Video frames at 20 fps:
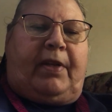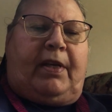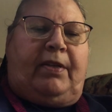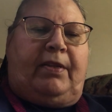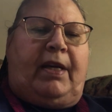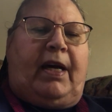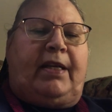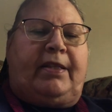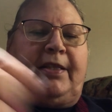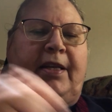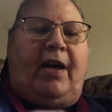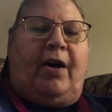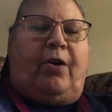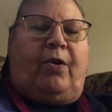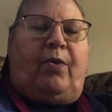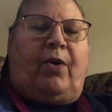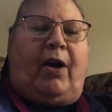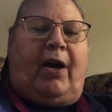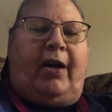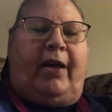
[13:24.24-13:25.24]
that's
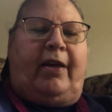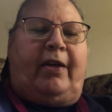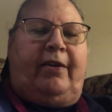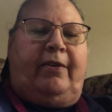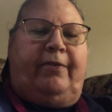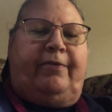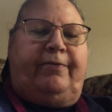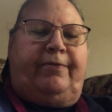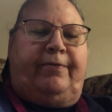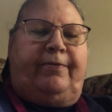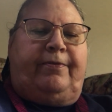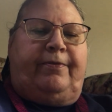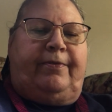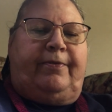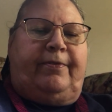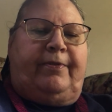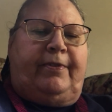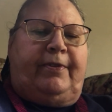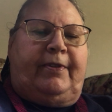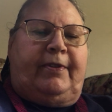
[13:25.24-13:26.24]
how I
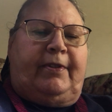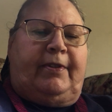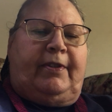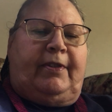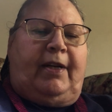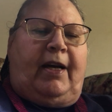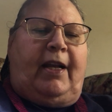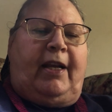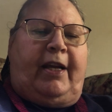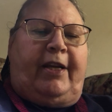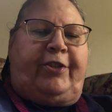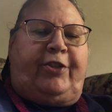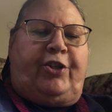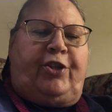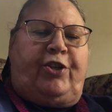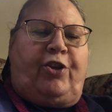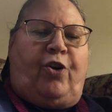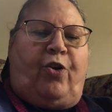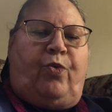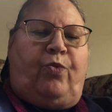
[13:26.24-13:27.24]
like
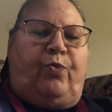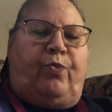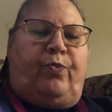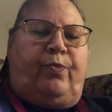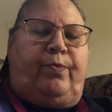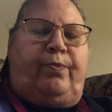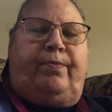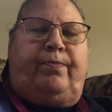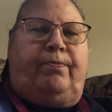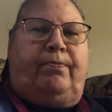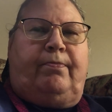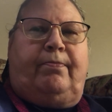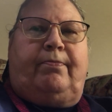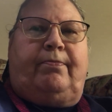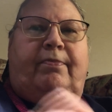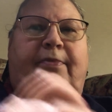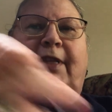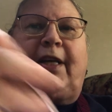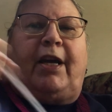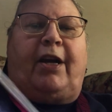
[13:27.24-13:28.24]
to know
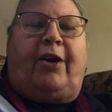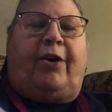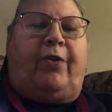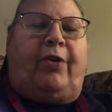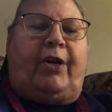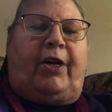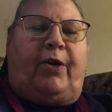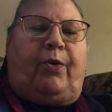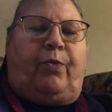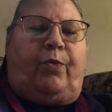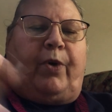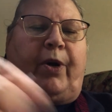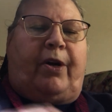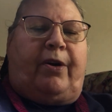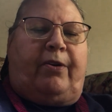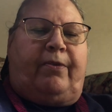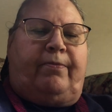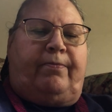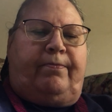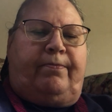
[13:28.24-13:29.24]
the area
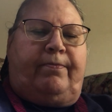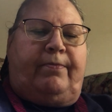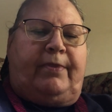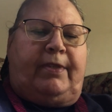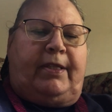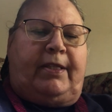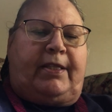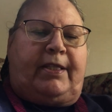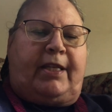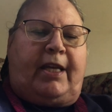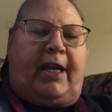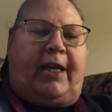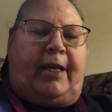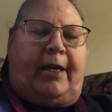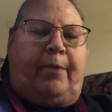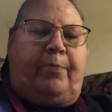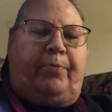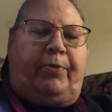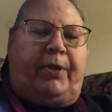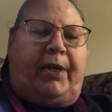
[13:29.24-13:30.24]
where it's
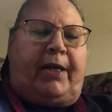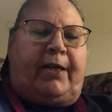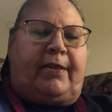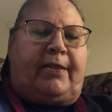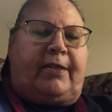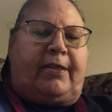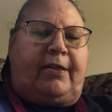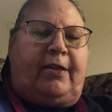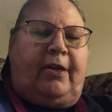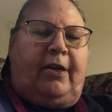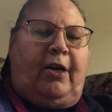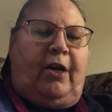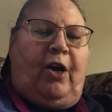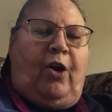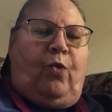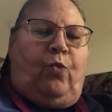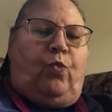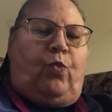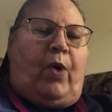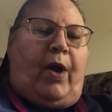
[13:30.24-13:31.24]
taking place,
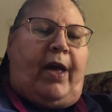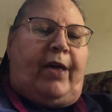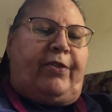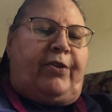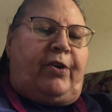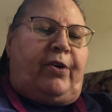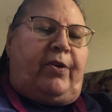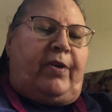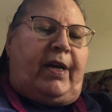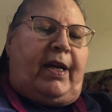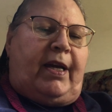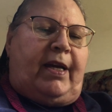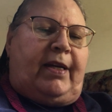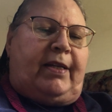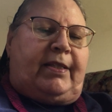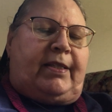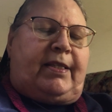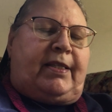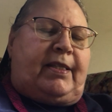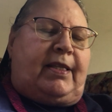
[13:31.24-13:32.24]
whether
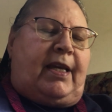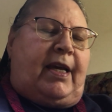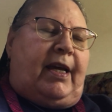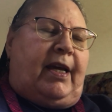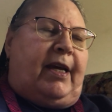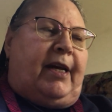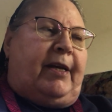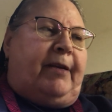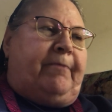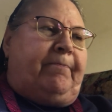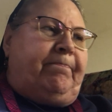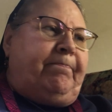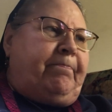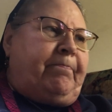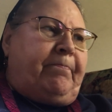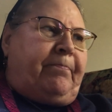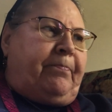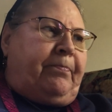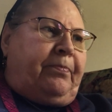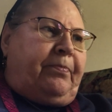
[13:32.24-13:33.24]
it's in
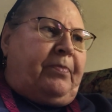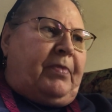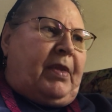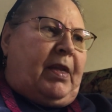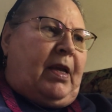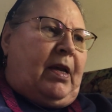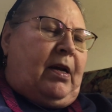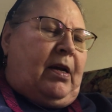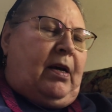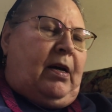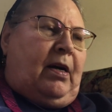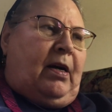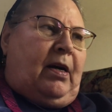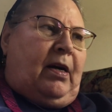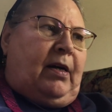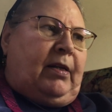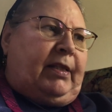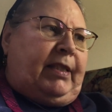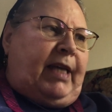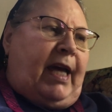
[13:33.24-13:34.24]

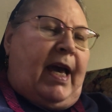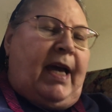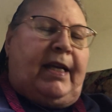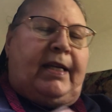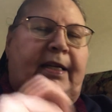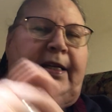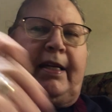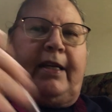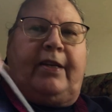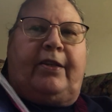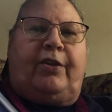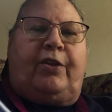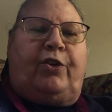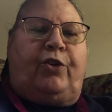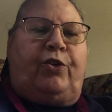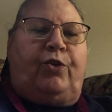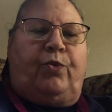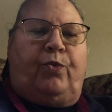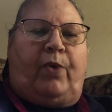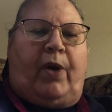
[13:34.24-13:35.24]
Canada, the
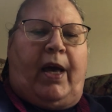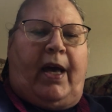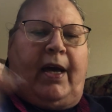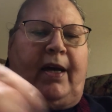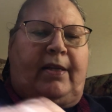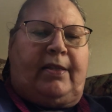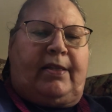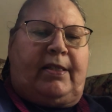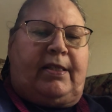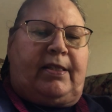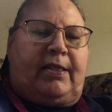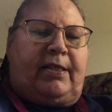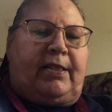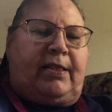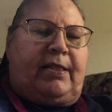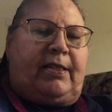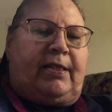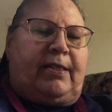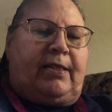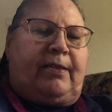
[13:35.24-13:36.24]

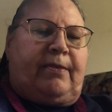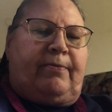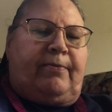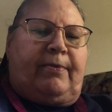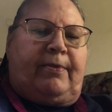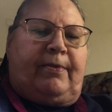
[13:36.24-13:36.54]
U.S.,